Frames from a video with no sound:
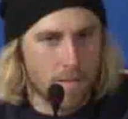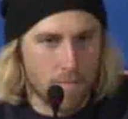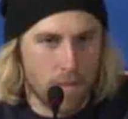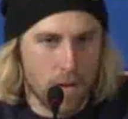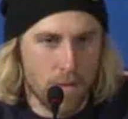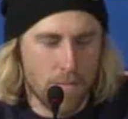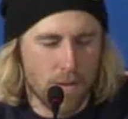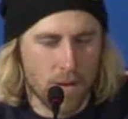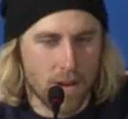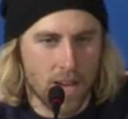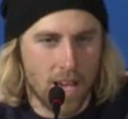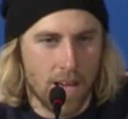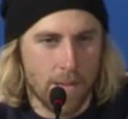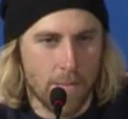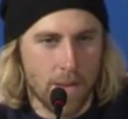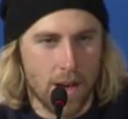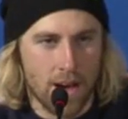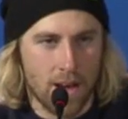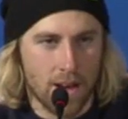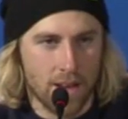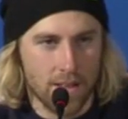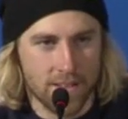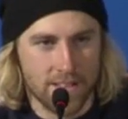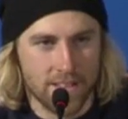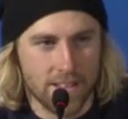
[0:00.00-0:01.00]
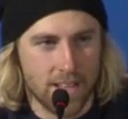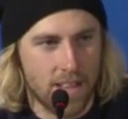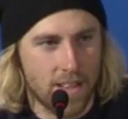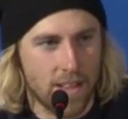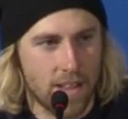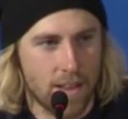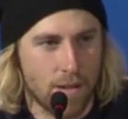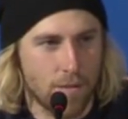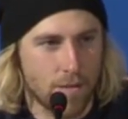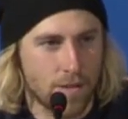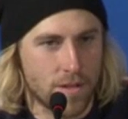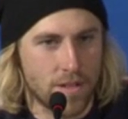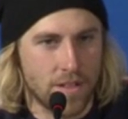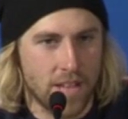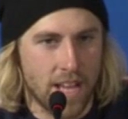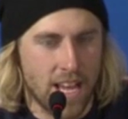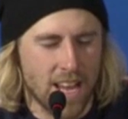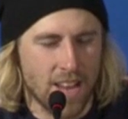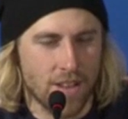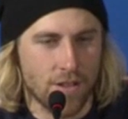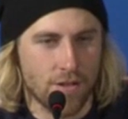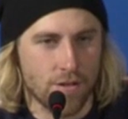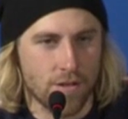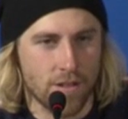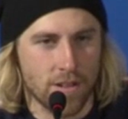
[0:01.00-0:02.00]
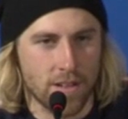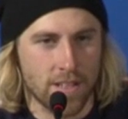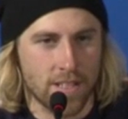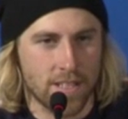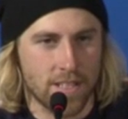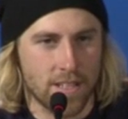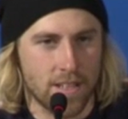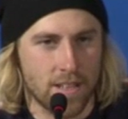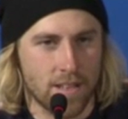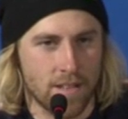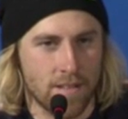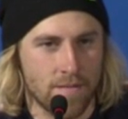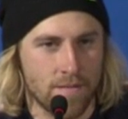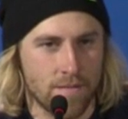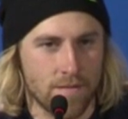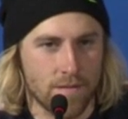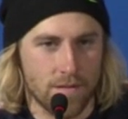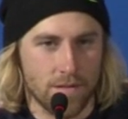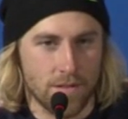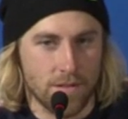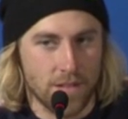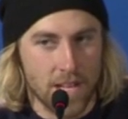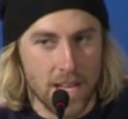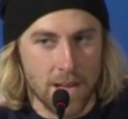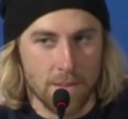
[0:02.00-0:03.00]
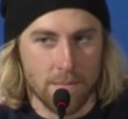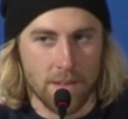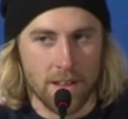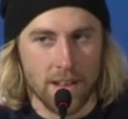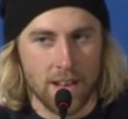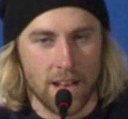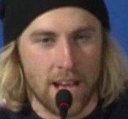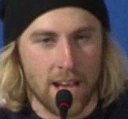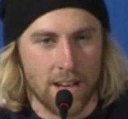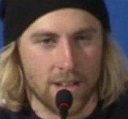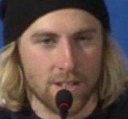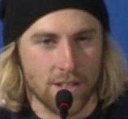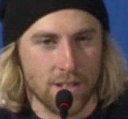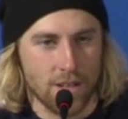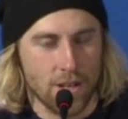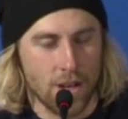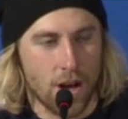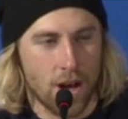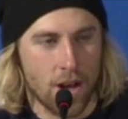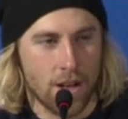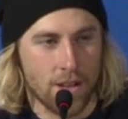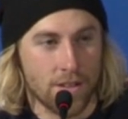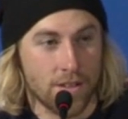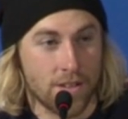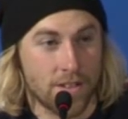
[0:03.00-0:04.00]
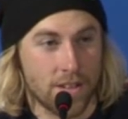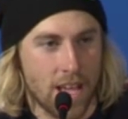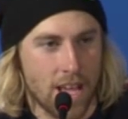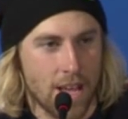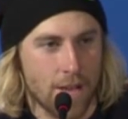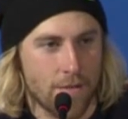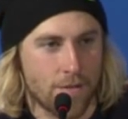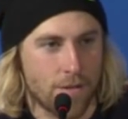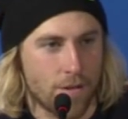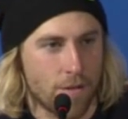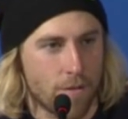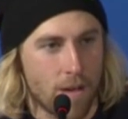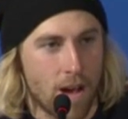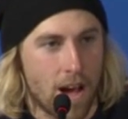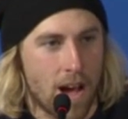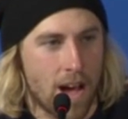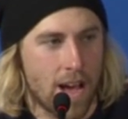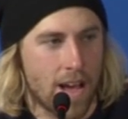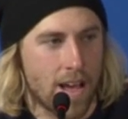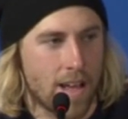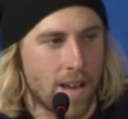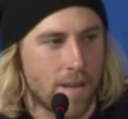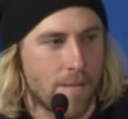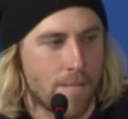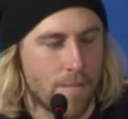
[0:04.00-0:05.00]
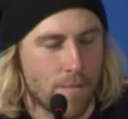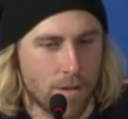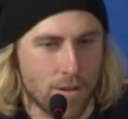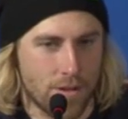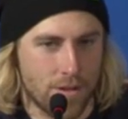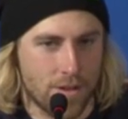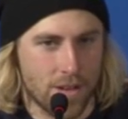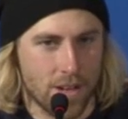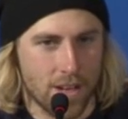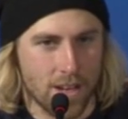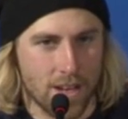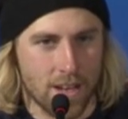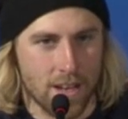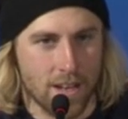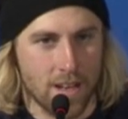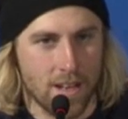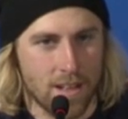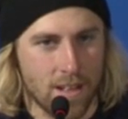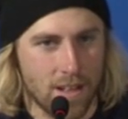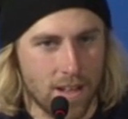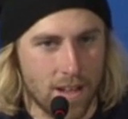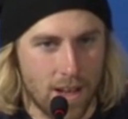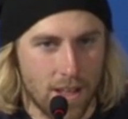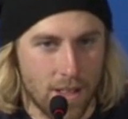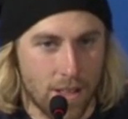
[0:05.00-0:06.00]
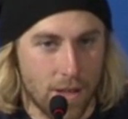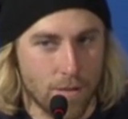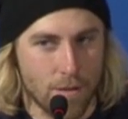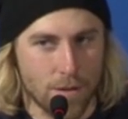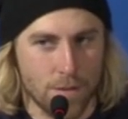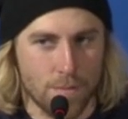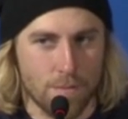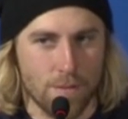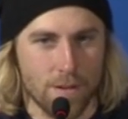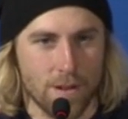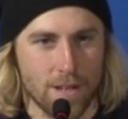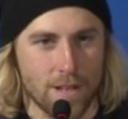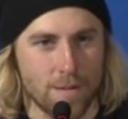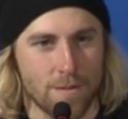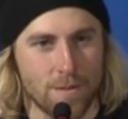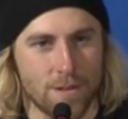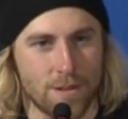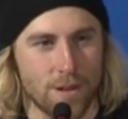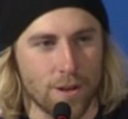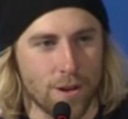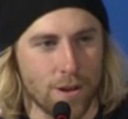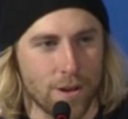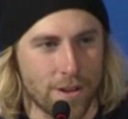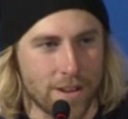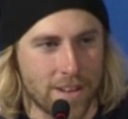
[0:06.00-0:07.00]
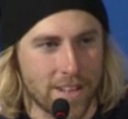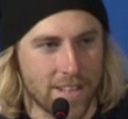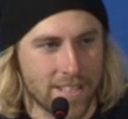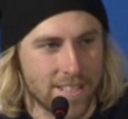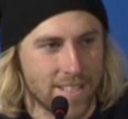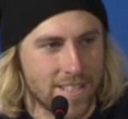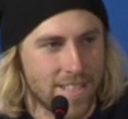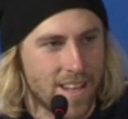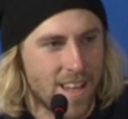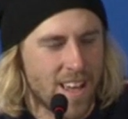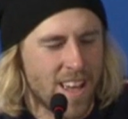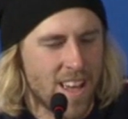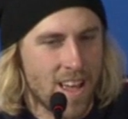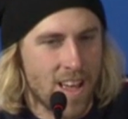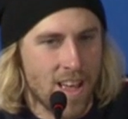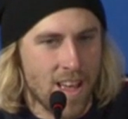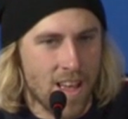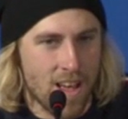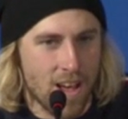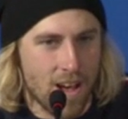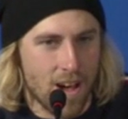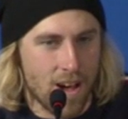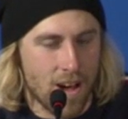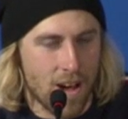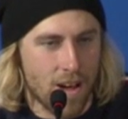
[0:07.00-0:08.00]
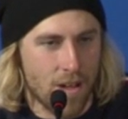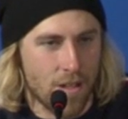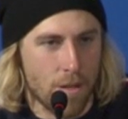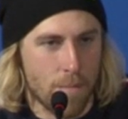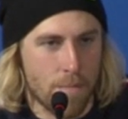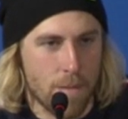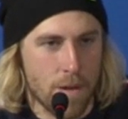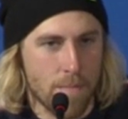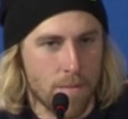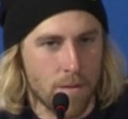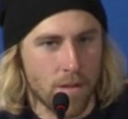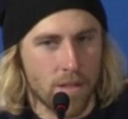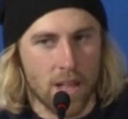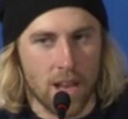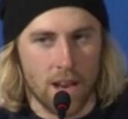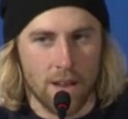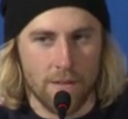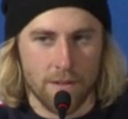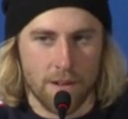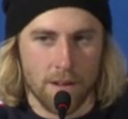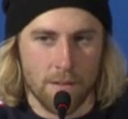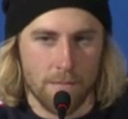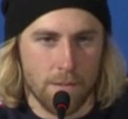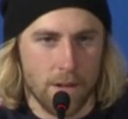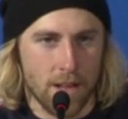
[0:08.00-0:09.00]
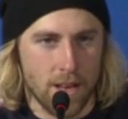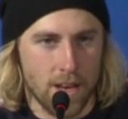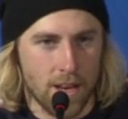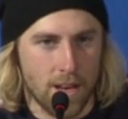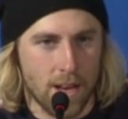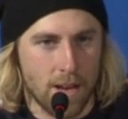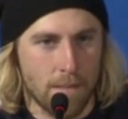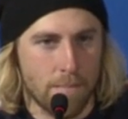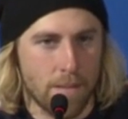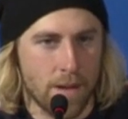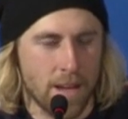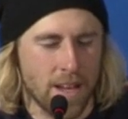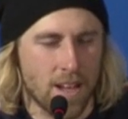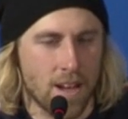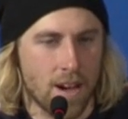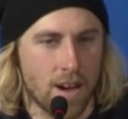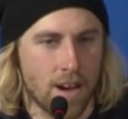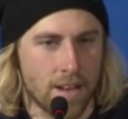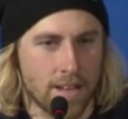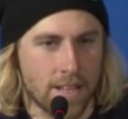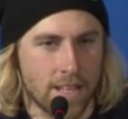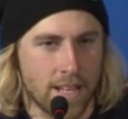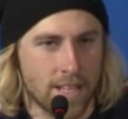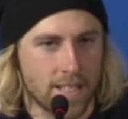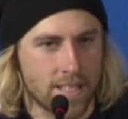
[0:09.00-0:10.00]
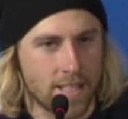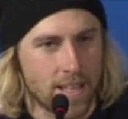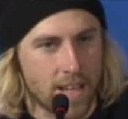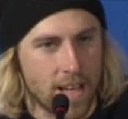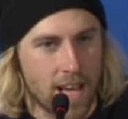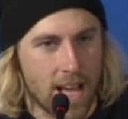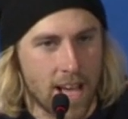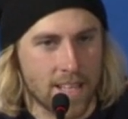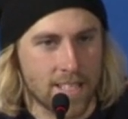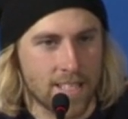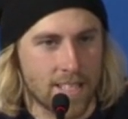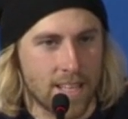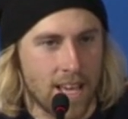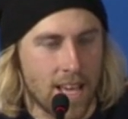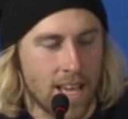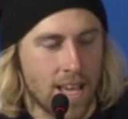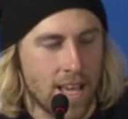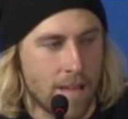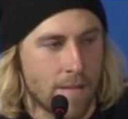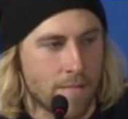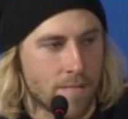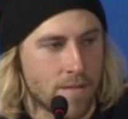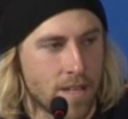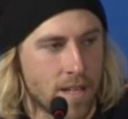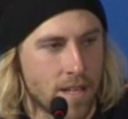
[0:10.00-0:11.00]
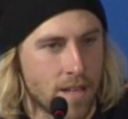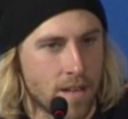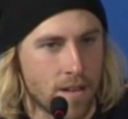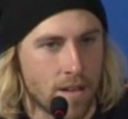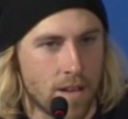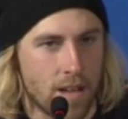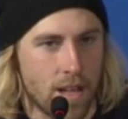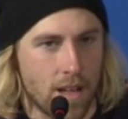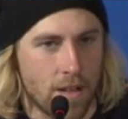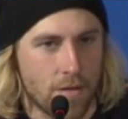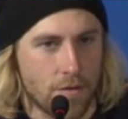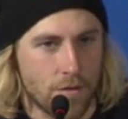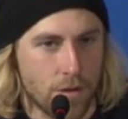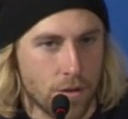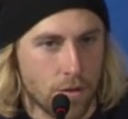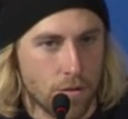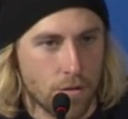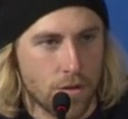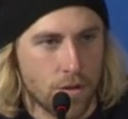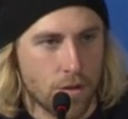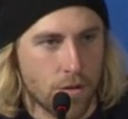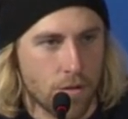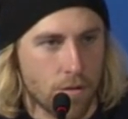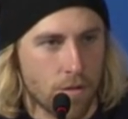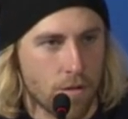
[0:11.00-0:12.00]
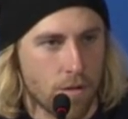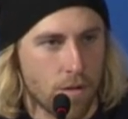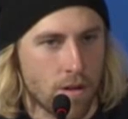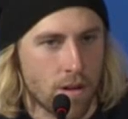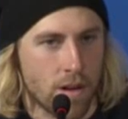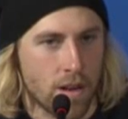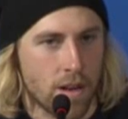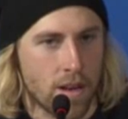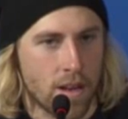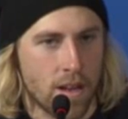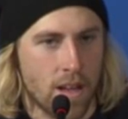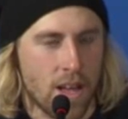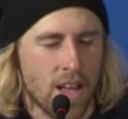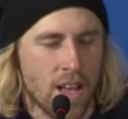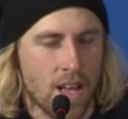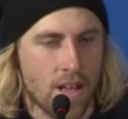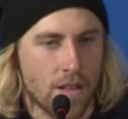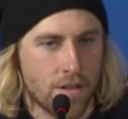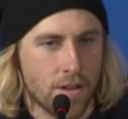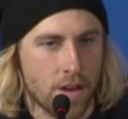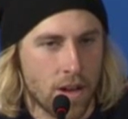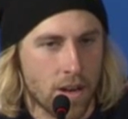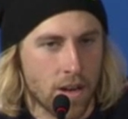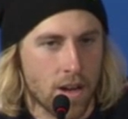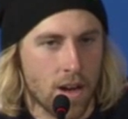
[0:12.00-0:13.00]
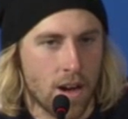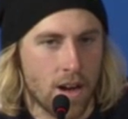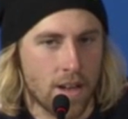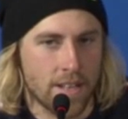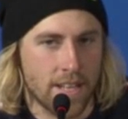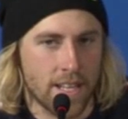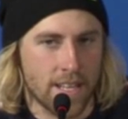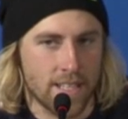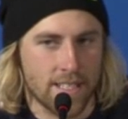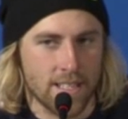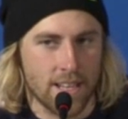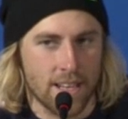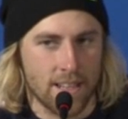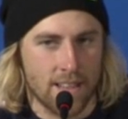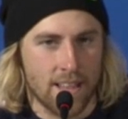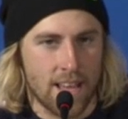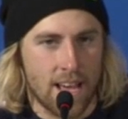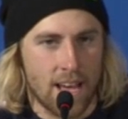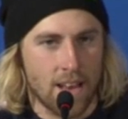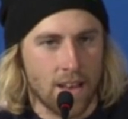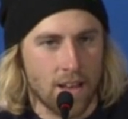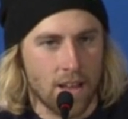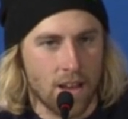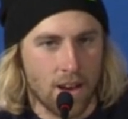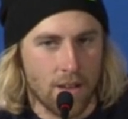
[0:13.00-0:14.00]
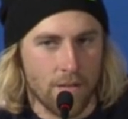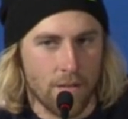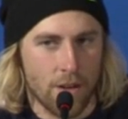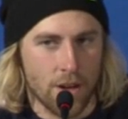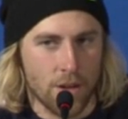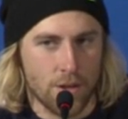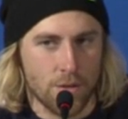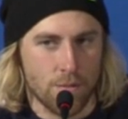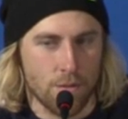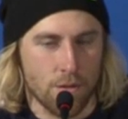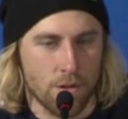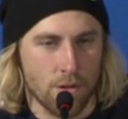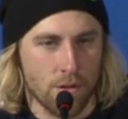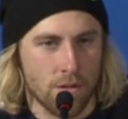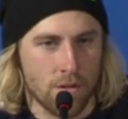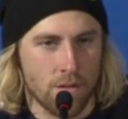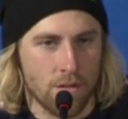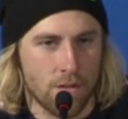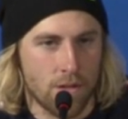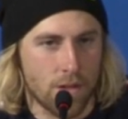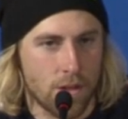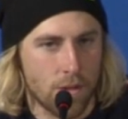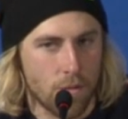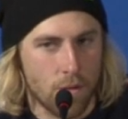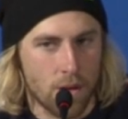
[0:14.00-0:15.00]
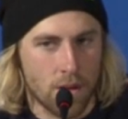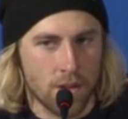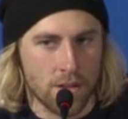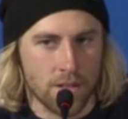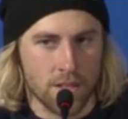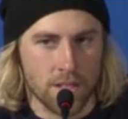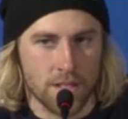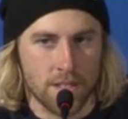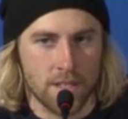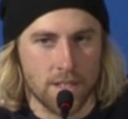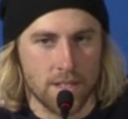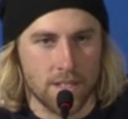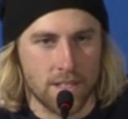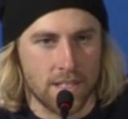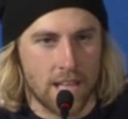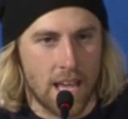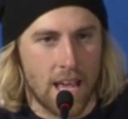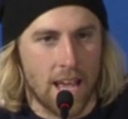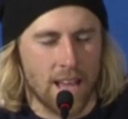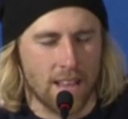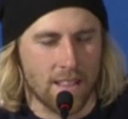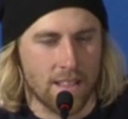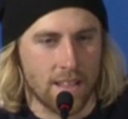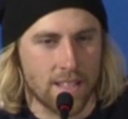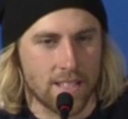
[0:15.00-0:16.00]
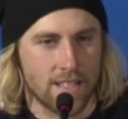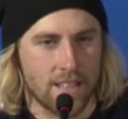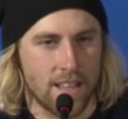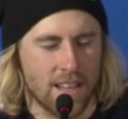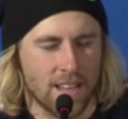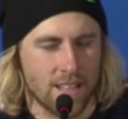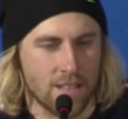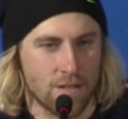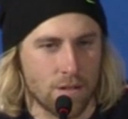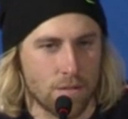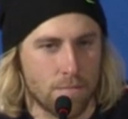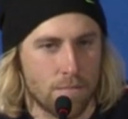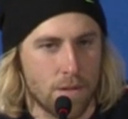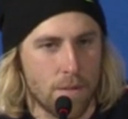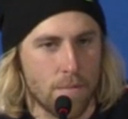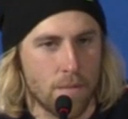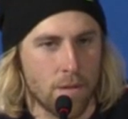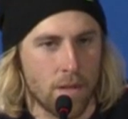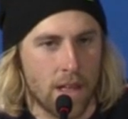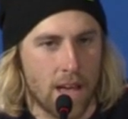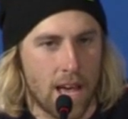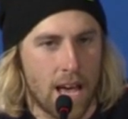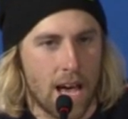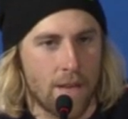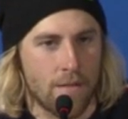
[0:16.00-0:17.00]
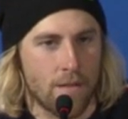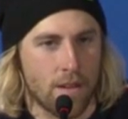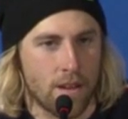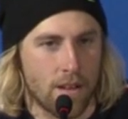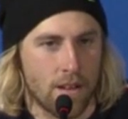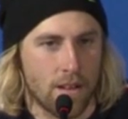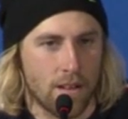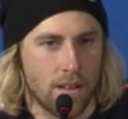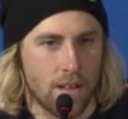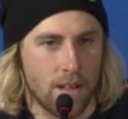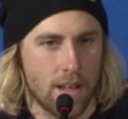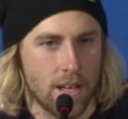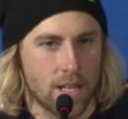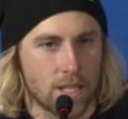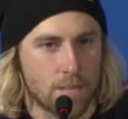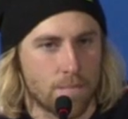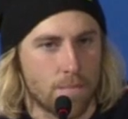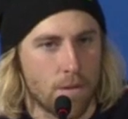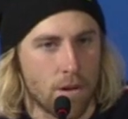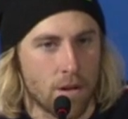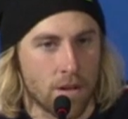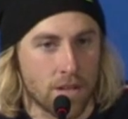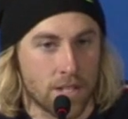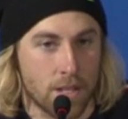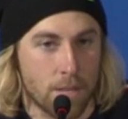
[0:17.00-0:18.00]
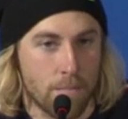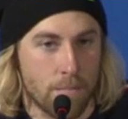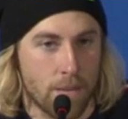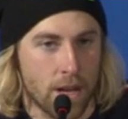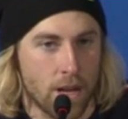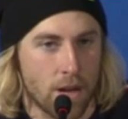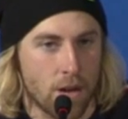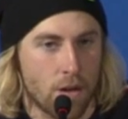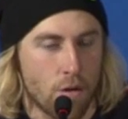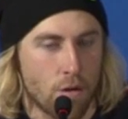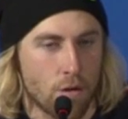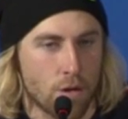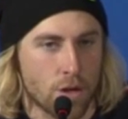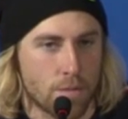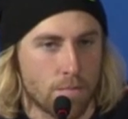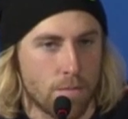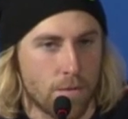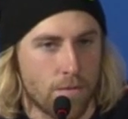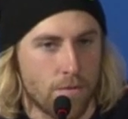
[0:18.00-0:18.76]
people came out and said that it was dangerous and deemed it actually unsafe to ride, which uh, I think was pretty absurd because. Uh, the people that have competed in big contests like X Games and, and Dew Tour and done contests like that, none of us were the ones saying these things. It was people that haven't experienced a big course